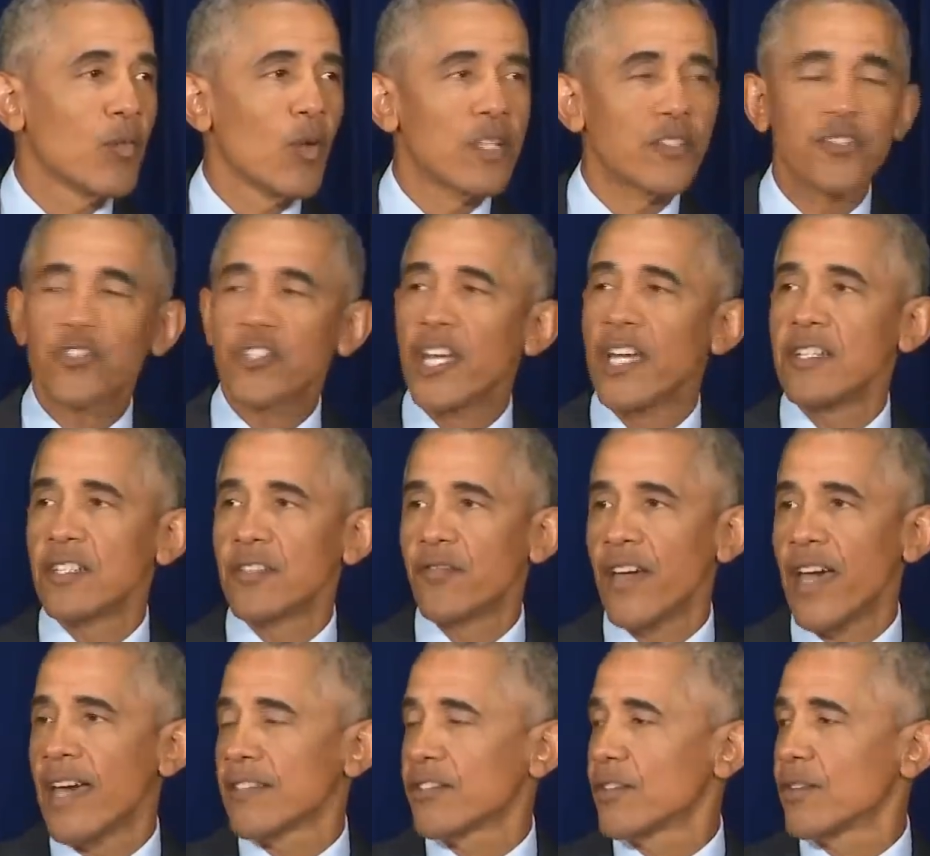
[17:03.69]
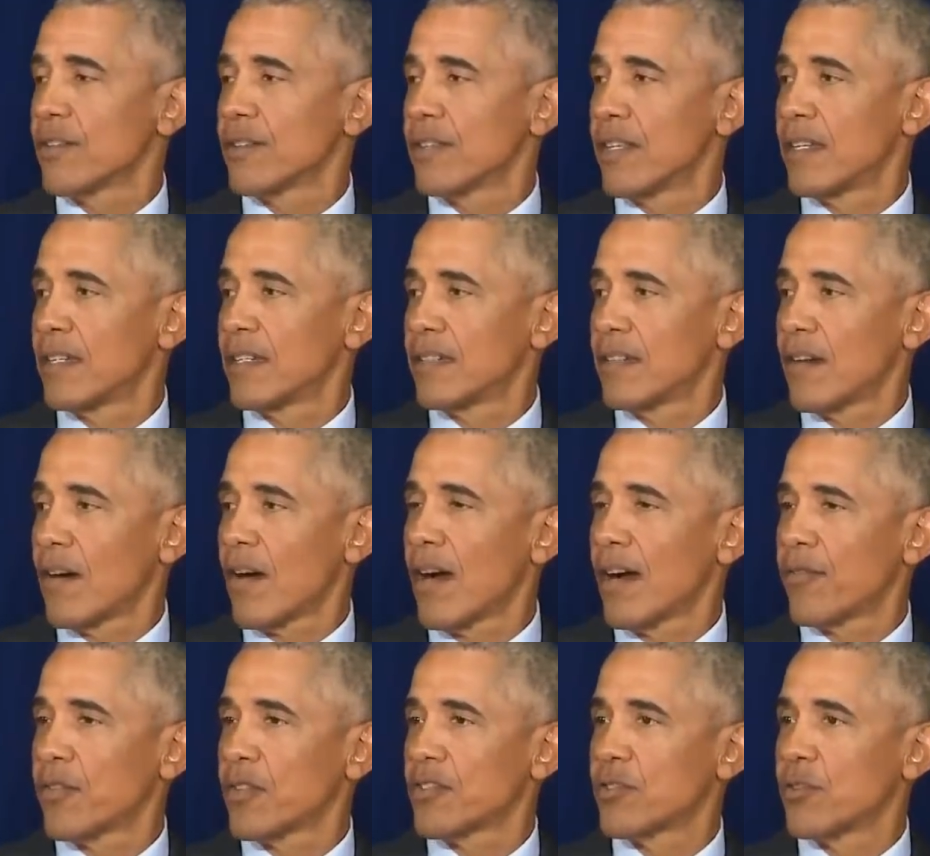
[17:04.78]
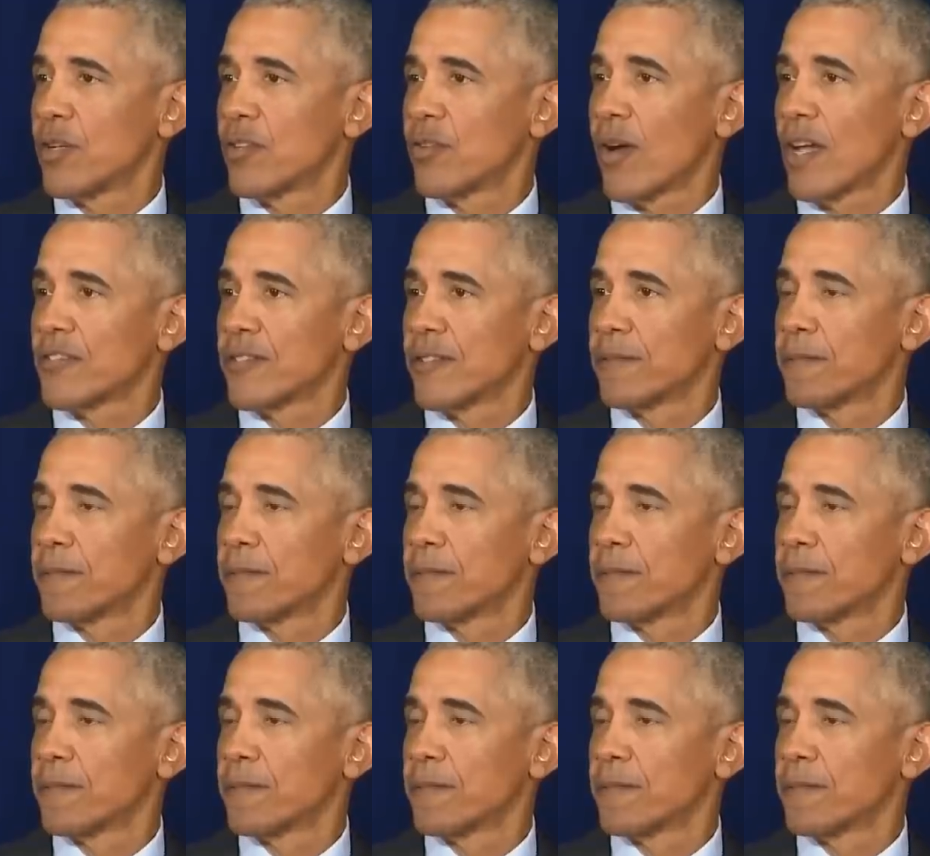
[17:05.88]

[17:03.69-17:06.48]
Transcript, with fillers: wasn't changing faster than our efforts to address it.